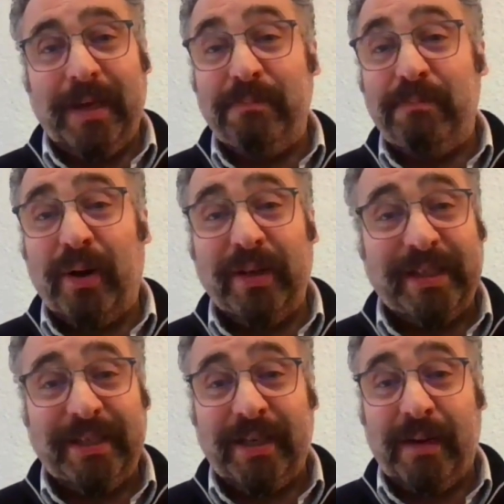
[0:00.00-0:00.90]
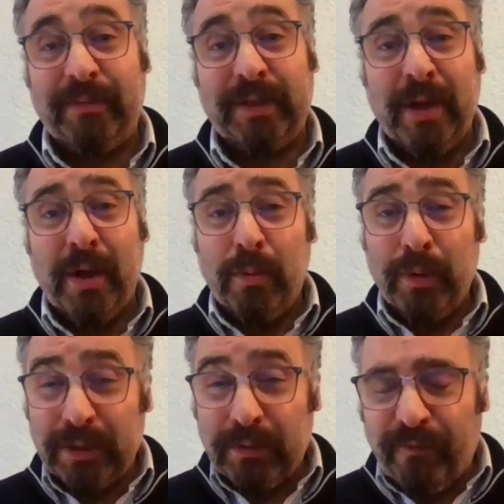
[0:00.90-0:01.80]
in policy terms,
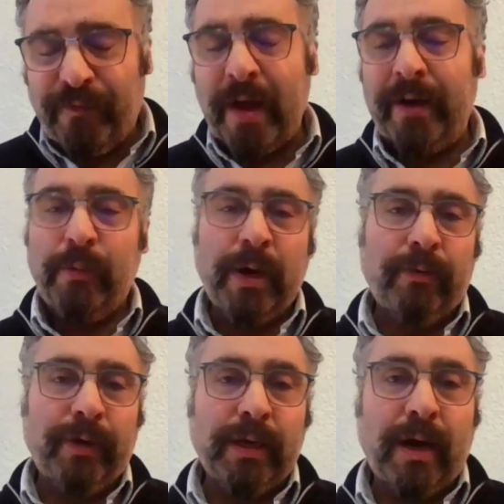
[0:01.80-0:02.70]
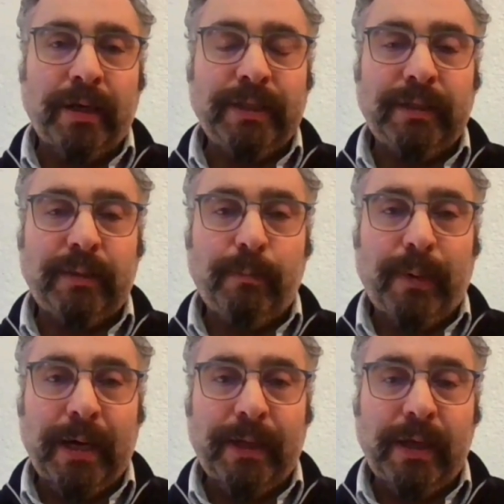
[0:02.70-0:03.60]
was very well regarded
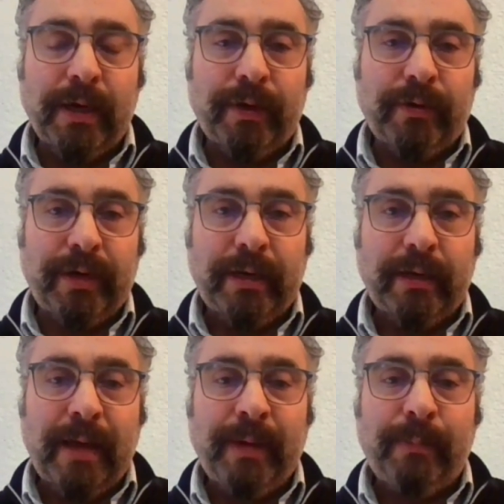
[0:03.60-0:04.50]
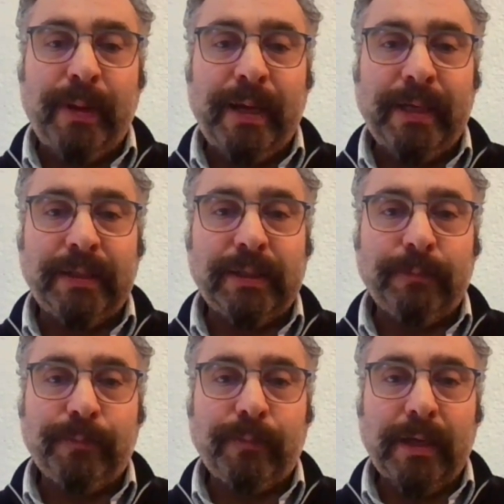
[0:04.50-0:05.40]
by the other Green MEPs.
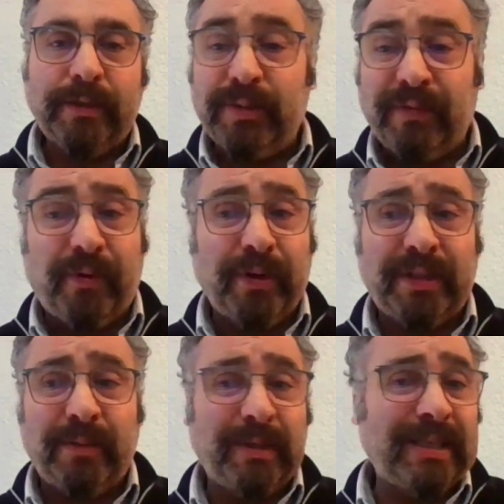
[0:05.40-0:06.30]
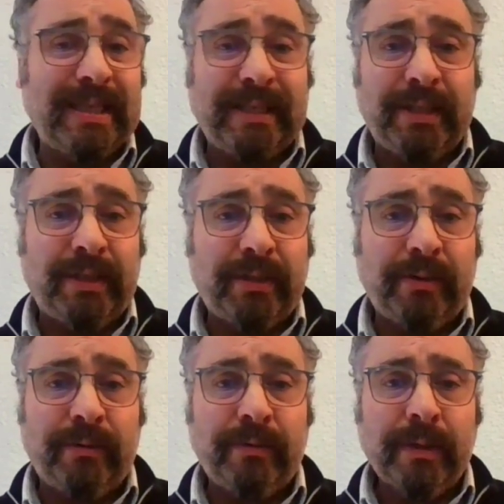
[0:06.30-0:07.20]
She was a voice that was listened
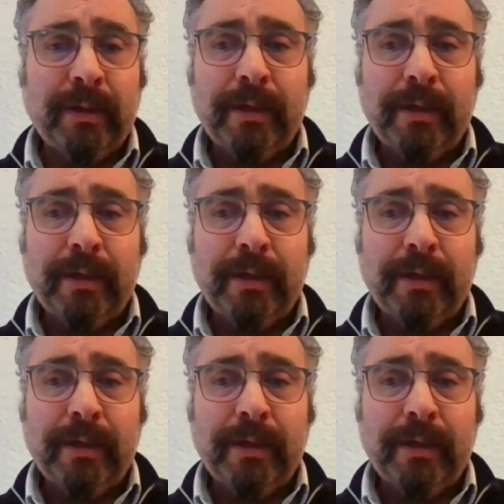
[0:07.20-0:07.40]
to.